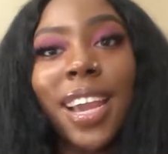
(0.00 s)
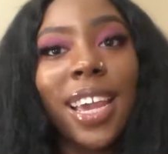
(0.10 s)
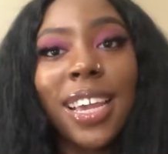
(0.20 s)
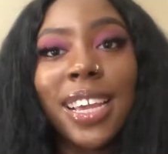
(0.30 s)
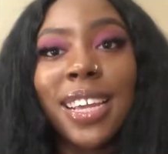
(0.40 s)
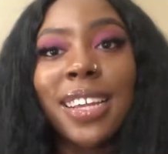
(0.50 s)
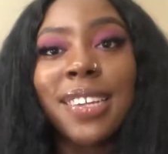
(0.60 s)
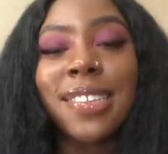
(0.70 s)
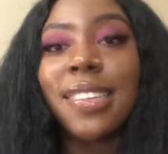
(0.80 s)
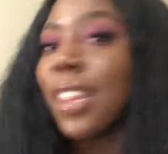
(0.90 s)

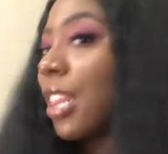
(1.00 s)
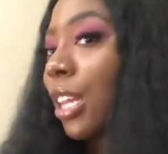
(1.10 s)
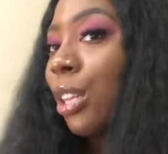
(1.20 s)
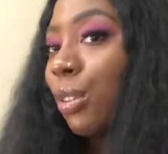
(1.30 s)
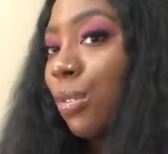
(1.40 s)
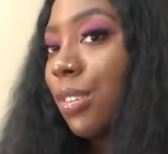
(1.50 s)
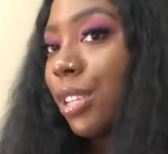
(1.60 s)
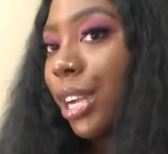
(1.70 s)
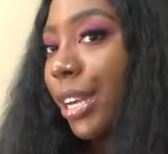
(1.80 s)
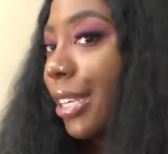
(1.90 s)
is the loose
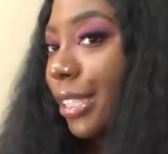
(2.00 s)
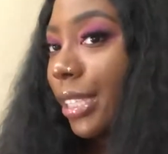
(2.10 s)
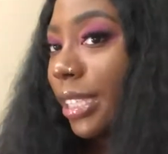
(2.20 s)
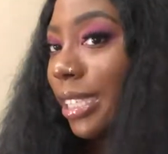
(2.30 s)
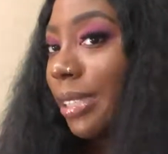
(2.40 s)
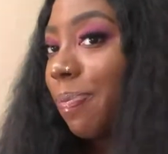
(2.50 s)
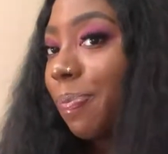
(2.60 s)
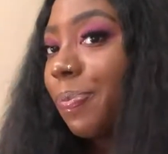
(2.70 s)
curly.